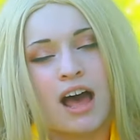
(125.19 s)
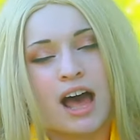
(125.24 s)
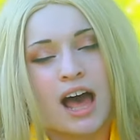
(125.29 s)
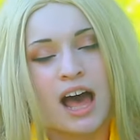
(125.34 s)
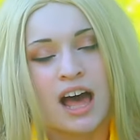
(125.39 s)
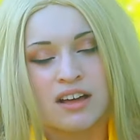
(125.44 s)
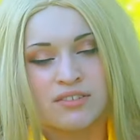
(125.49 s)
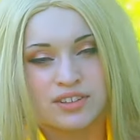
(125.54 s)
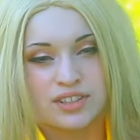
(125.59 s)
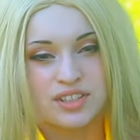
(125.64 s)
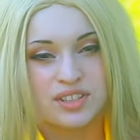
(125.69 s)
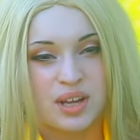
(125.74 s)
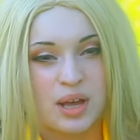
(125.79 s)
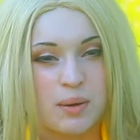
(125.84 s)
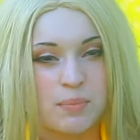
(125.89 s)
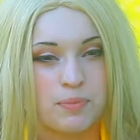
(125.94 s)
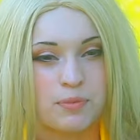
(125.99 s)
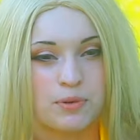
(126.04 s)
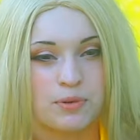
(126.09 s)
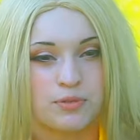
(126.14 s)
have a
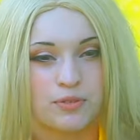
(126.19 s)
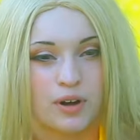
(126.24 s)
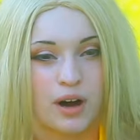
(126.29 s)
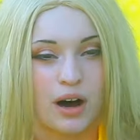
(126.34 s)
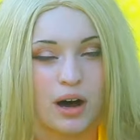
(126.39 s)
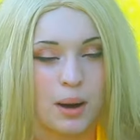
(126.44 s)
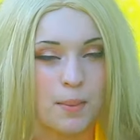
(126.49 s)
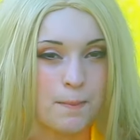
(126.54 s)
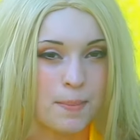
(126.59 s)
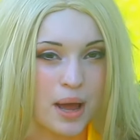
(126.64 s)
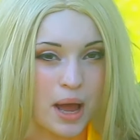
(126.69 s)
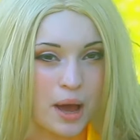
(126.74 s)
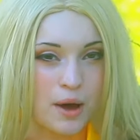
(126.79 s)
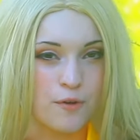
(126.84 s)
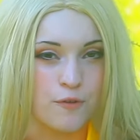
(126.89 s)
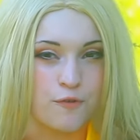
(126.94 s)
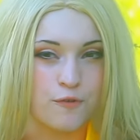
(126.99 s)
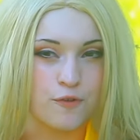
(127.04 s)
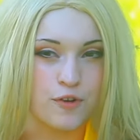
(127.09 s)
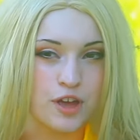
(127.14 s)
sample of
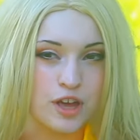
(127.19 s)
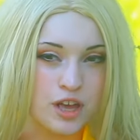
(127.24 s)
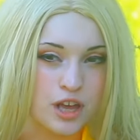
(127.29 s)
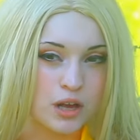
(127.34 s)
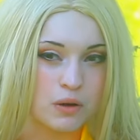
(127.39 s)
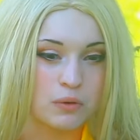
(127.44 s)
Compound V